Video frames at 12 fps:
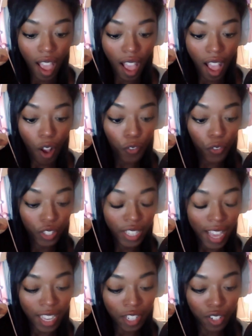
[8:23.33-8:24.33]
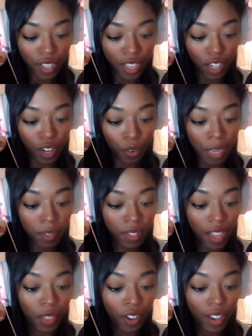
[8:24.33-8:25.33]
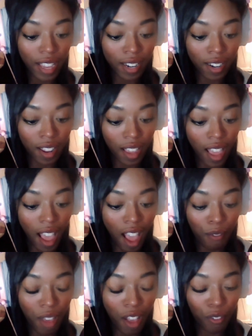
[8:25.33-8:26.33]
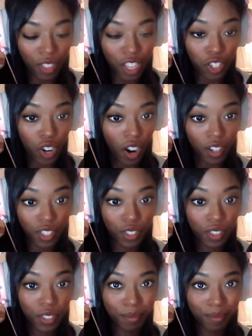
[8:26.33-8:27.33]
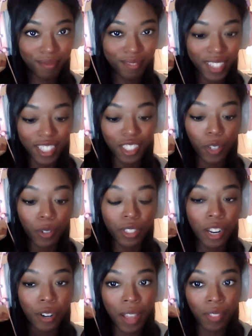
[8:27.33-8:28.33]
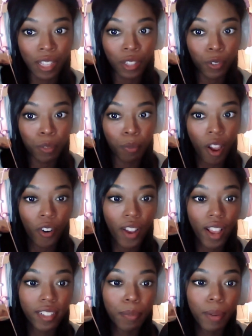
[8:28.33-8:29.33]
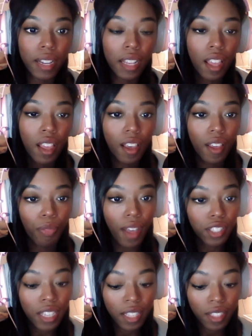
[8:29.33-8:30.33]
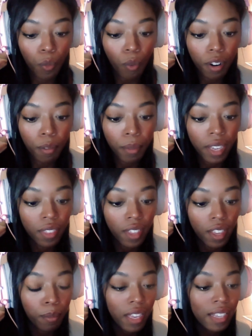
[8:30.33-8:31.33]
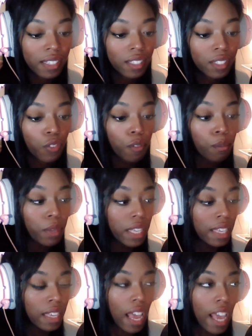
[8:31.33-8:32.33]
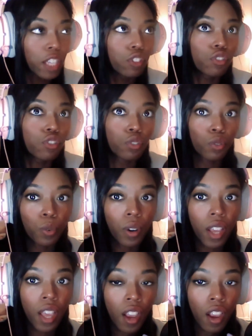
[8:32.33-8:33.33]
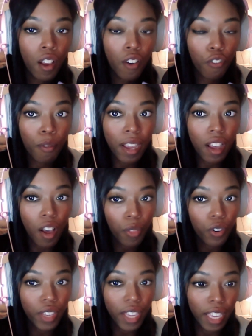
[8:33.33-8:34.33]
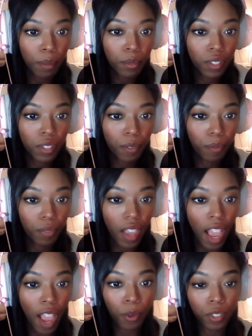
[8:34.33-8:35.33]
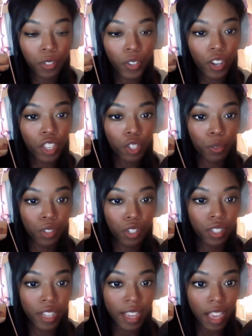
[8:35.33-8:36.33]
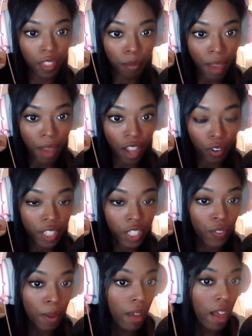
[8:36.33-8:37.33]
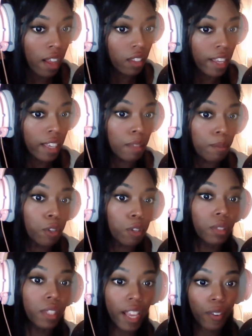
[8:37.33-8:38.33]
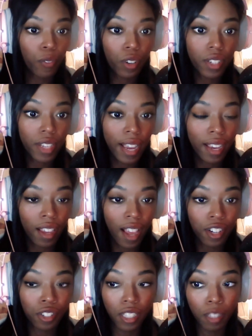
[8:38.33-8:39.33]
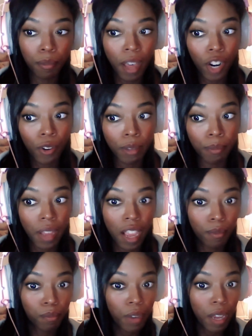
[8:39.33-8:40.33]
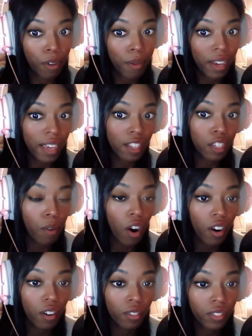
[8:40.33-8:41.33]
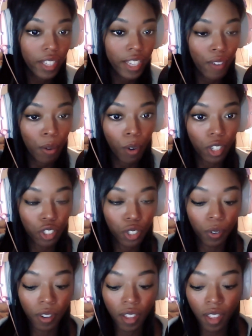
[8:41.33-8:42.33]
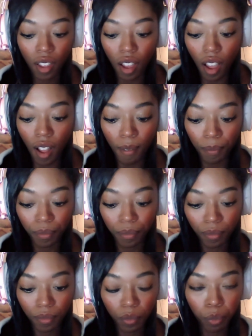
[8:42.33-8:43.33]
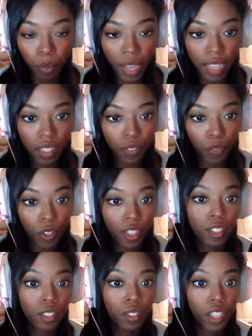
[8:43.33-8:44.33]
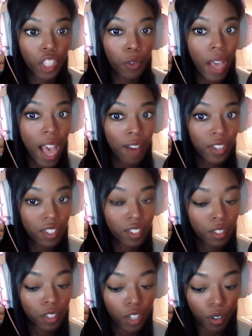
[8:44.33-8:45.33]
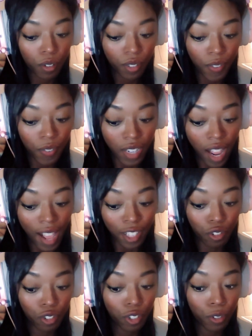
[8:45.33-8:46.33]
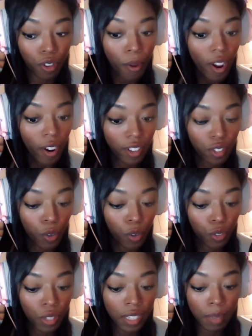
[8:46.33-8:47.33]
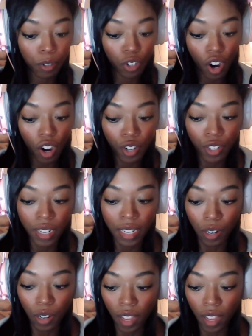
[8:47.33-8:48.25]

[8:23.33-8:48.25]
hopefully I can just like, keep it together and have everything charged and so I don't have to like lose progress. But that's, I think, one big thing, because for me, for my other games, I was very used to just taking out the batteries. If I'm not like in the mood to play for a day, I just take the batteries, I put back in tomorrow, like if I want to. But for this, like, you have to just, if it dies, you just lose all progress. So you just have to keep it charged and